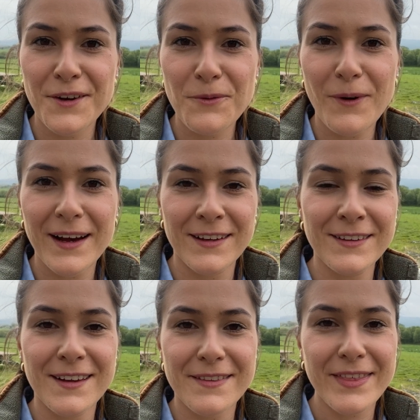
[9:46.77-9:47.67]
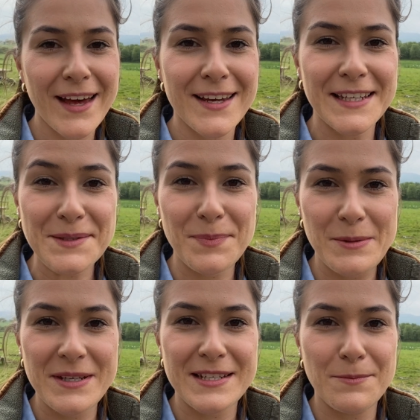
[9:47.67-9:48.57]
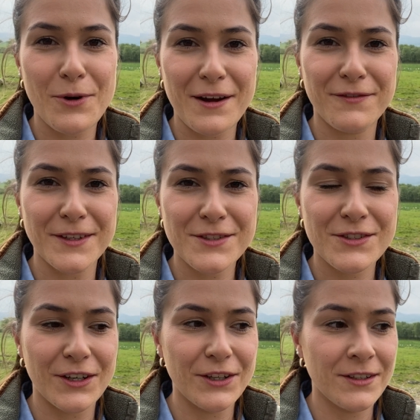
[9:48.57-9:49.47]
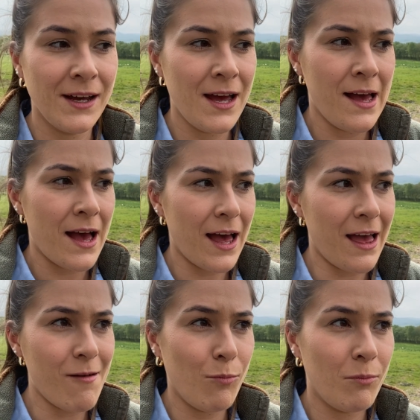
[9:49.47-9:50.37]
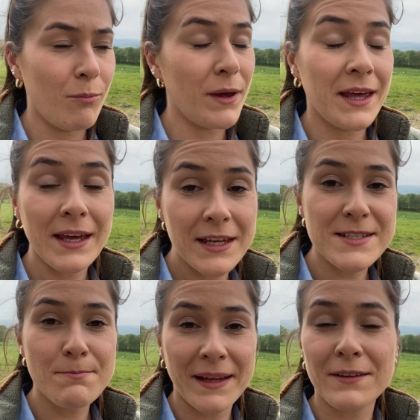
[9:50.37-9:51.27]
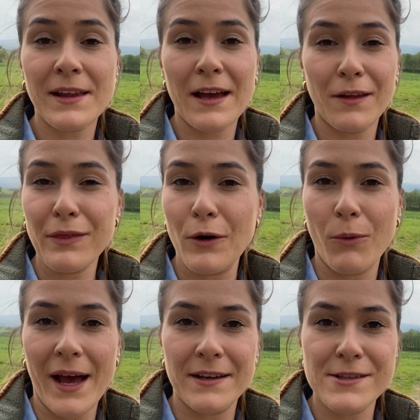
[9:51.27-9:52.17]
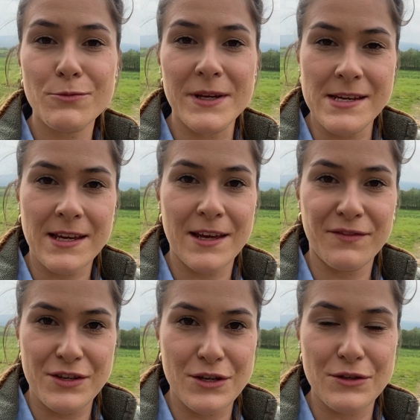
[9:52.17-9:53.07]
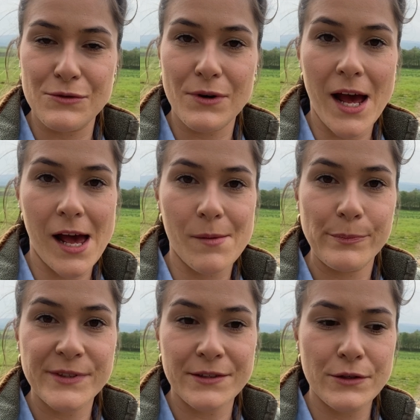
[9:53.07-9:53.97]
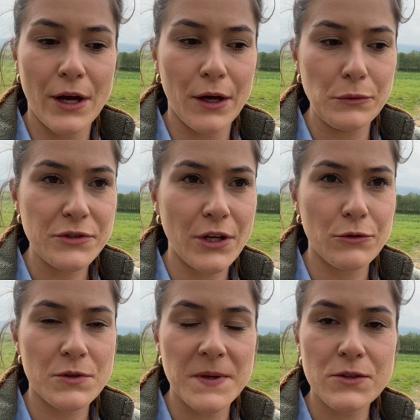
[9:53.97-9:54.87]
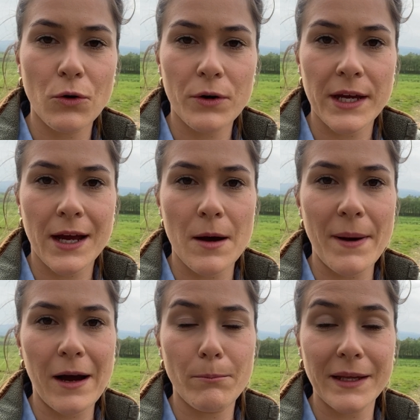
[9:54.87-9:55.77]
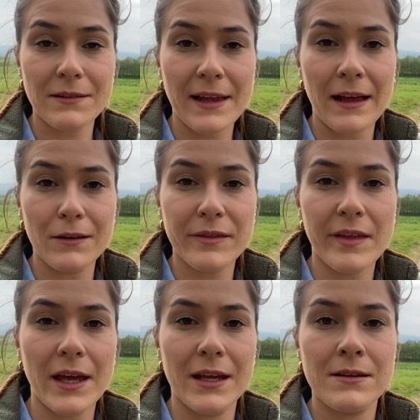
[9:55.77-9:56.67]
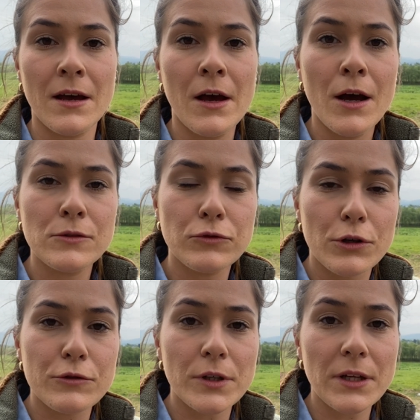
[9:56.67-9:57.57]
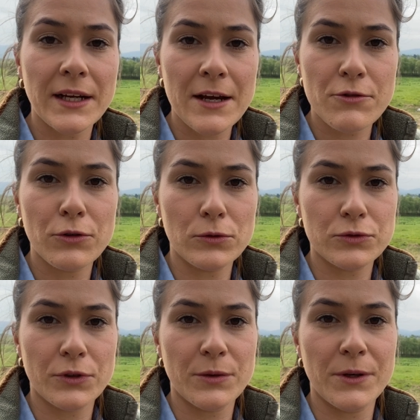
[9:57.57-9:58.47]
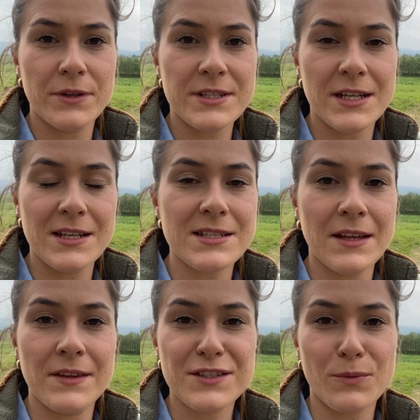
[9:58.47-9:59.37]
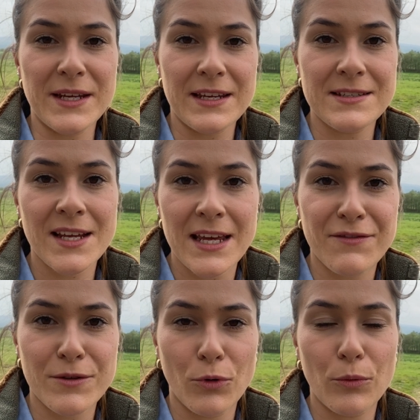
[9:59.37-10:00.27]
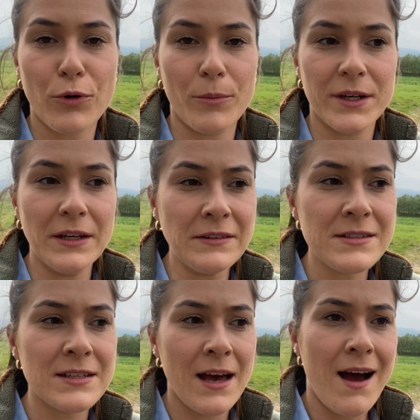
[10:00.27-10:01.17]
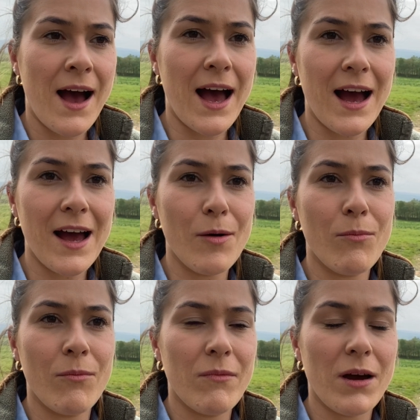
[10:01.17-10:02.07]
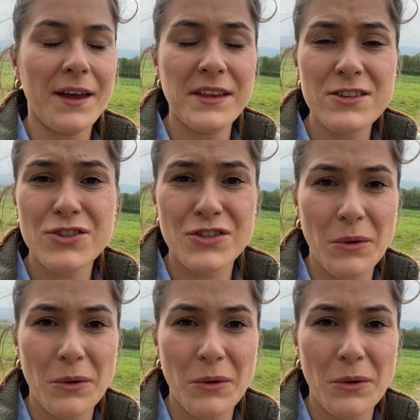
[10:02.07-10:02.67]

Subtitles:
Well, that is BBC Breakfast done. It is Mental Health Awareness Week, if you didn't know, so to be talking about mental health in rural and agricultural communities in this week is even more prominent. I think it's just so